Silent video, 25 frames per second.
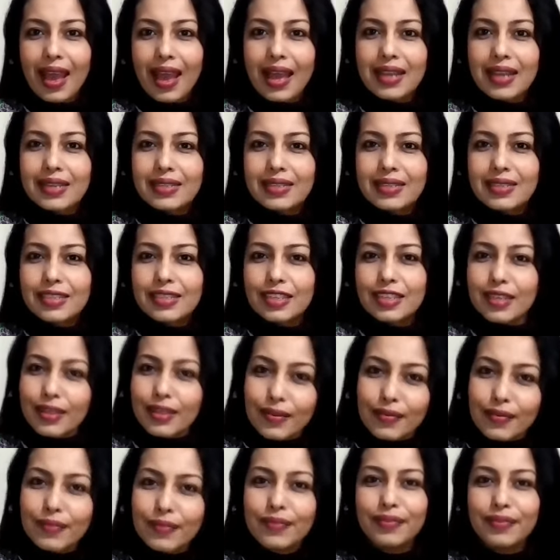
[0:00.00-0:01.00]
And
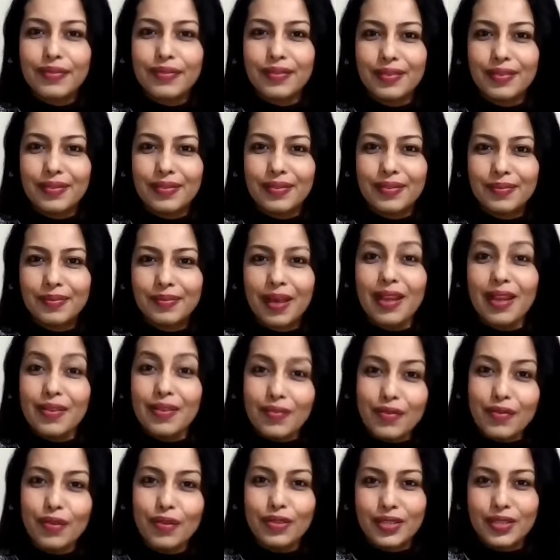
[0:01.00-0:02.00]
if,
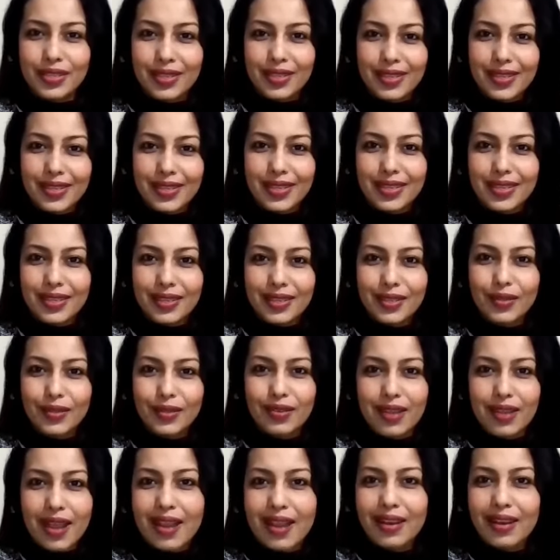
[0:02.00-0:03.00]
unfortunately,
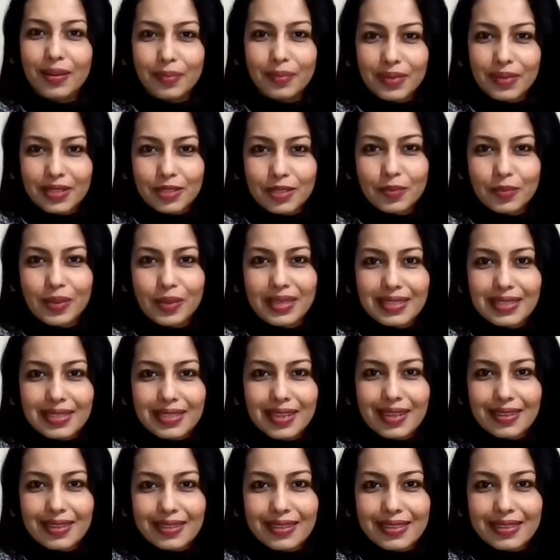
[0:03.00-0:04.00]
you land up in a space
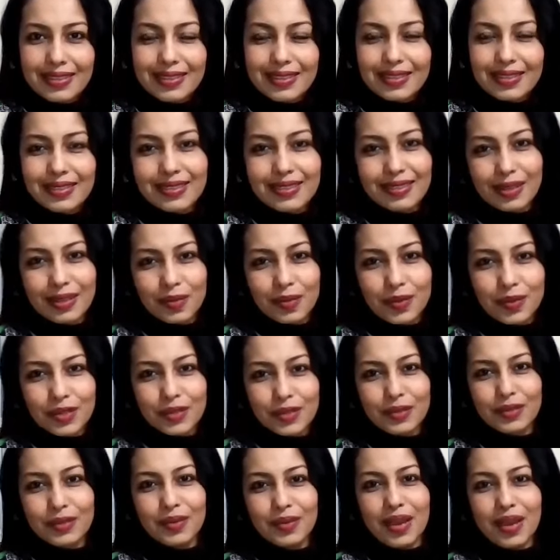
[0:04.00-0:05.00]
like this, then
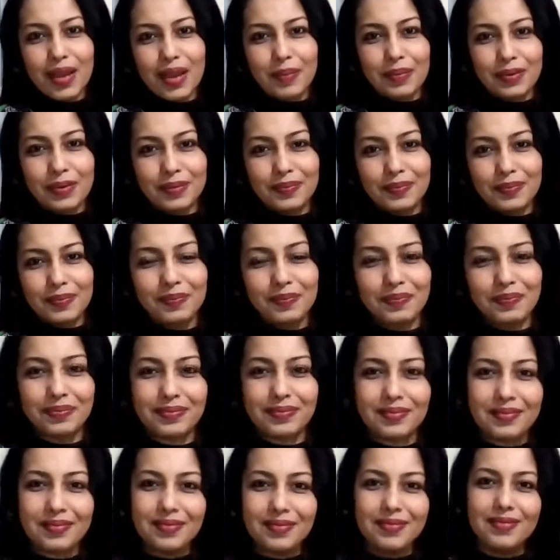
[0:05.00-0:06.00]
what's going to happen?
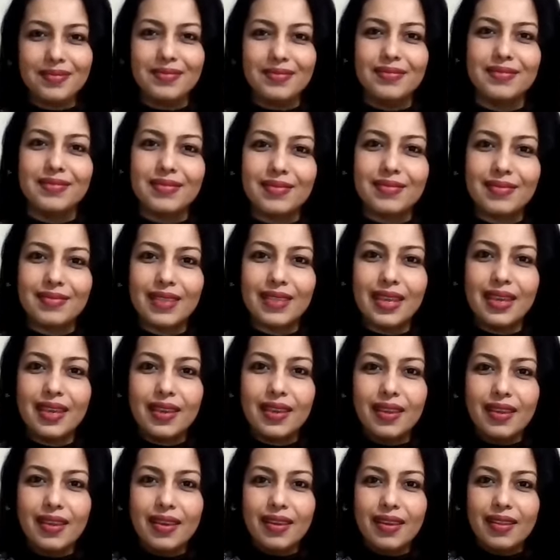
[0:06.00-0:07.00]

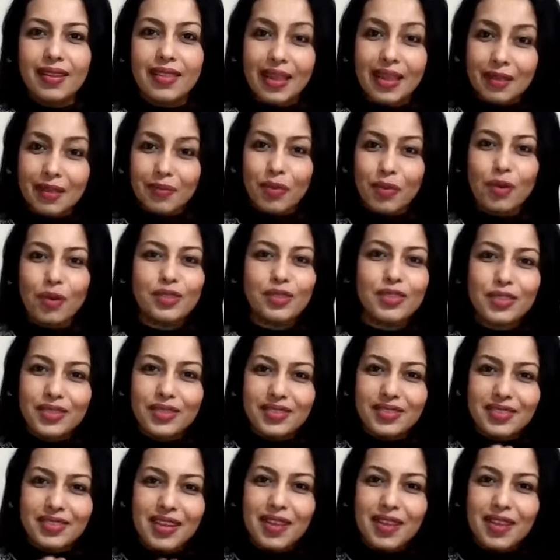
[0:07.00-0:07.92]
that boss is